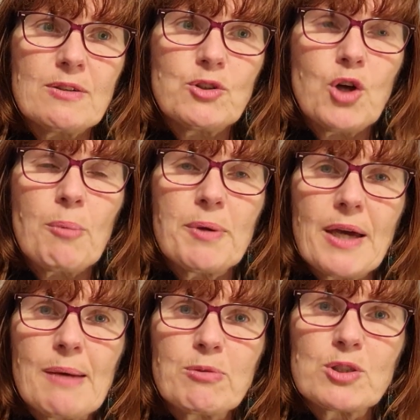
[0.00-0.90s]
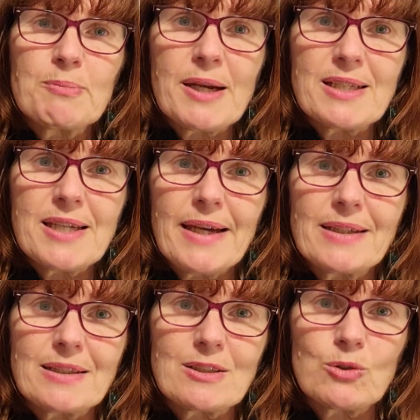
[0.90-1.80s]
not being able to
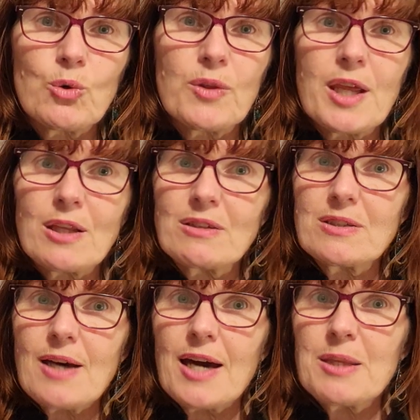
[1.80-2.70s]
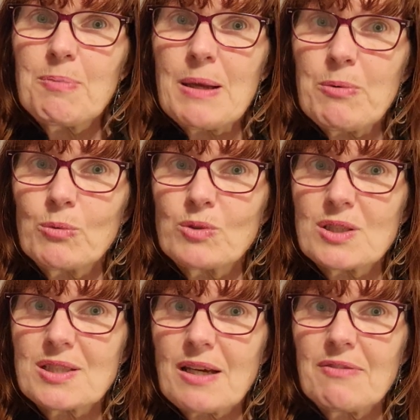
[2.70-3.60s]
maintain it, or that other people will
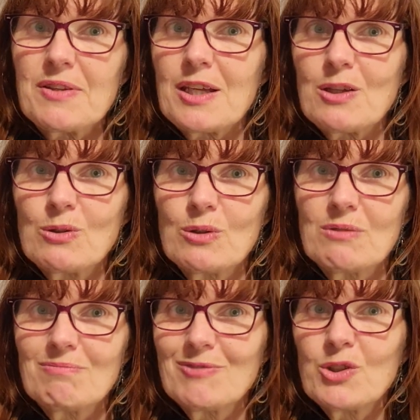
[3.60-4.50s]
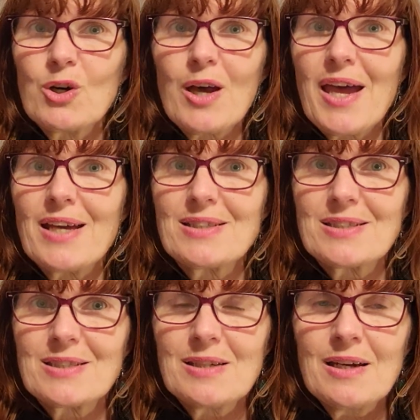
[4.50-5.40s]
discover that you're not
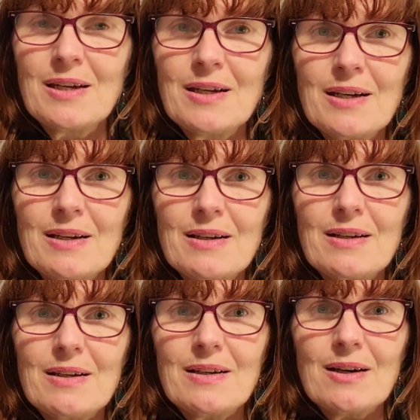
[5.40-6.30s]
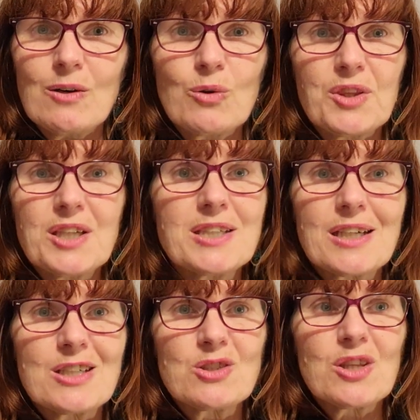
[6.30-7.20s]
as
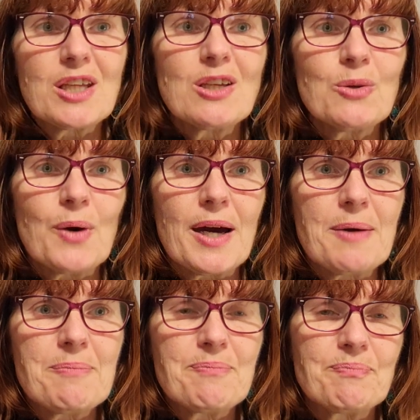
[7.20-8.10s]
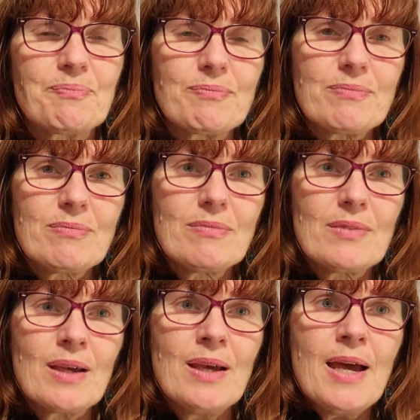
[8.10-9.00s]
authentic as you think you are.
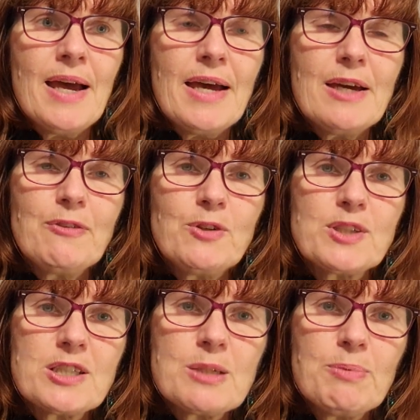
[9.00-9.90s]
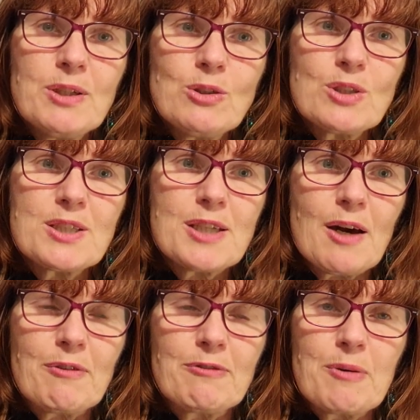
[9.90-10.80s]
If you discipline
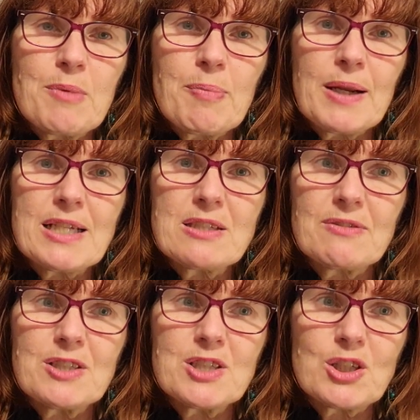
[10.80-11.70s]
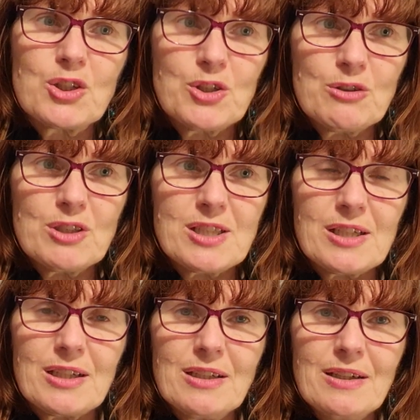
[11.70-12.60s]
yourself from a place of
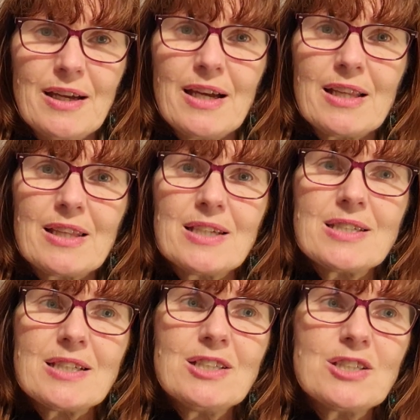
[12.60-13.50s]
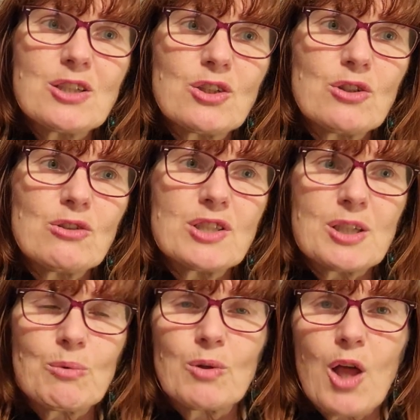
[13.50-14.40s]
insecurity, this
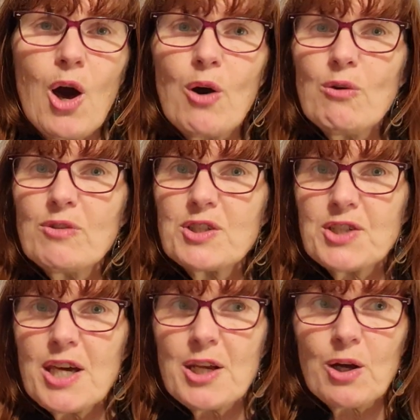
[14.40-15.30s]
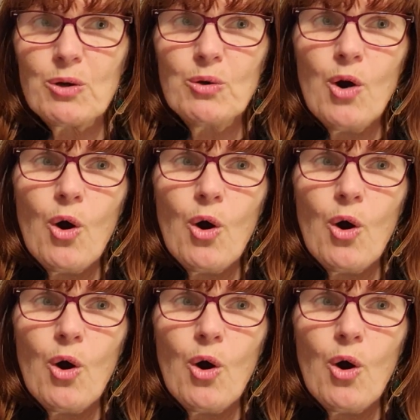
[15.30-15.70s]
insecurity will overshadow